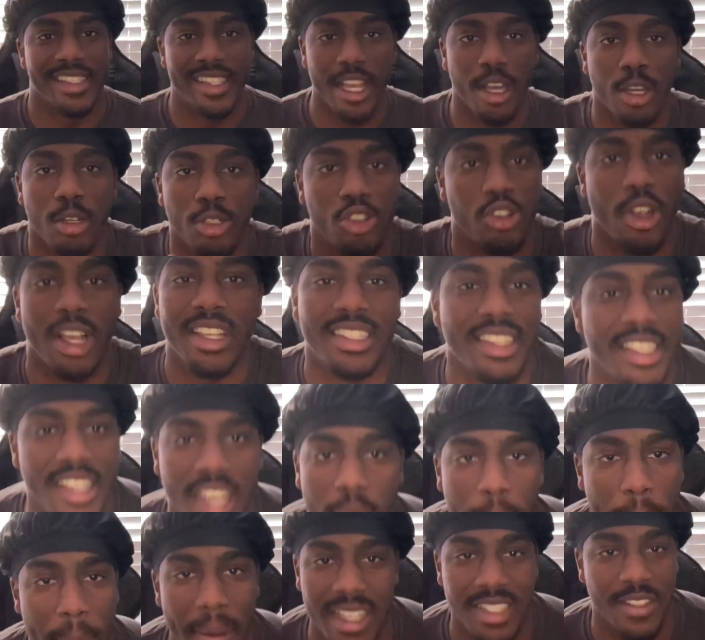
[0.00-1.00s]
Still
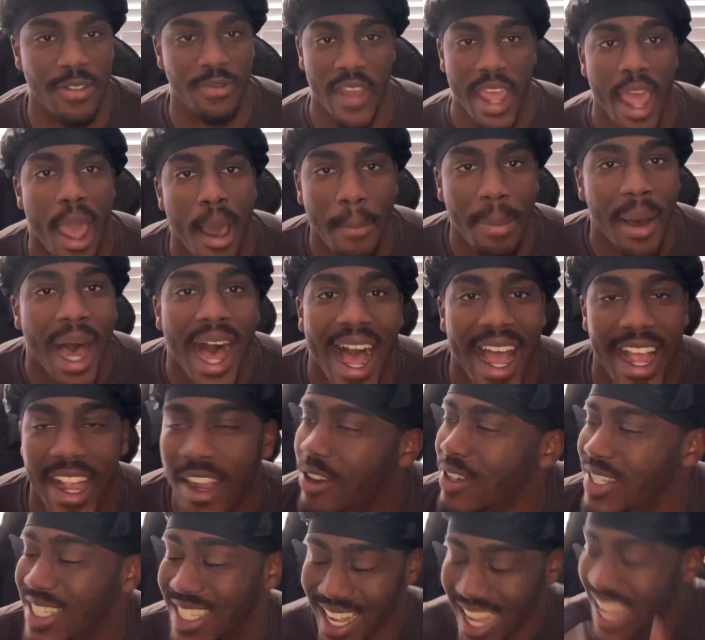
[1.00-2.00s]
dressing up as
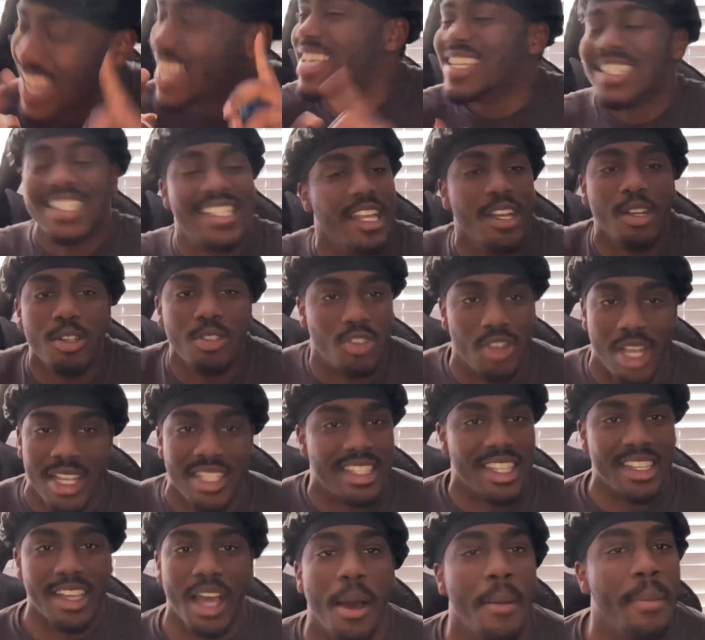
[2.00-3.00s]
vampires. Still
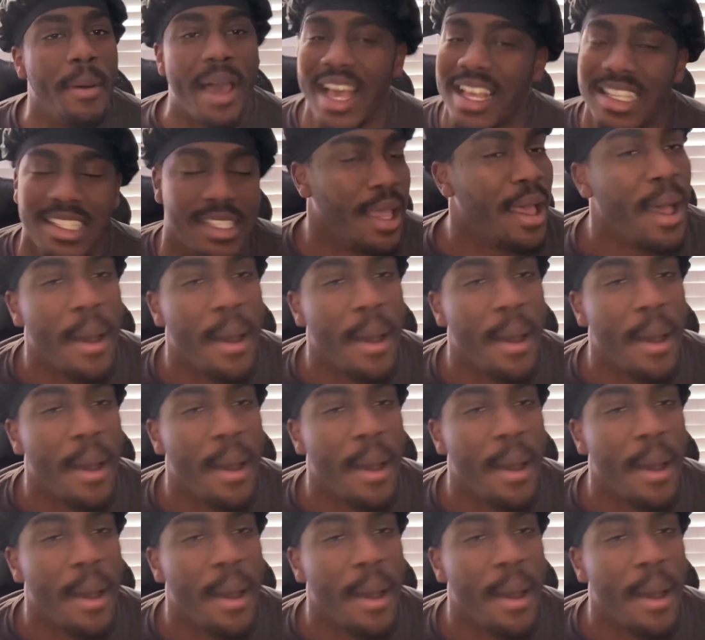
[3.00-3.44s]
dressing up as